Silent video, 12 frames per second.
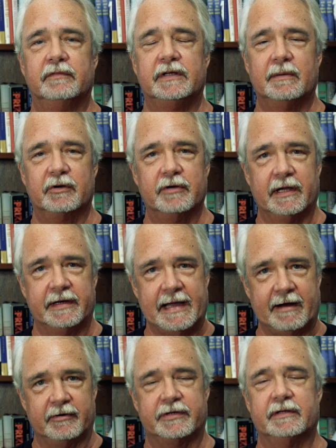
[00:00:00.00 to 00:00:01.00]
the Democrat
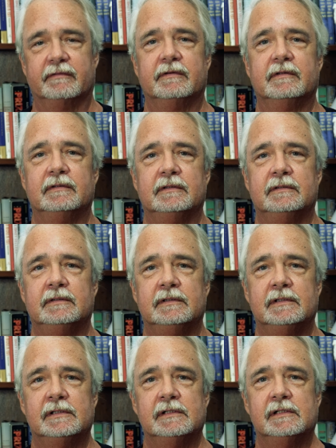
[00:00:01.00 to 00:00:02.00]
narrative,
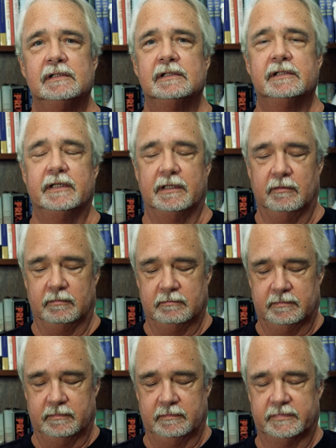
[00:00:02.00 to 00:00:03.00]
you know,
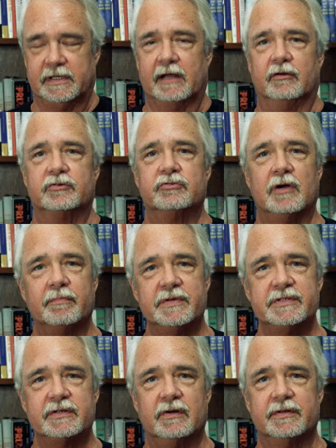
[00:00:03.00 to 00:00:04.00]
Donald Trump
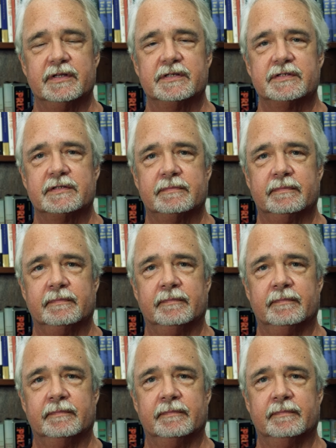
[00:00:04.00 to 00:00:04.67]
is in on this,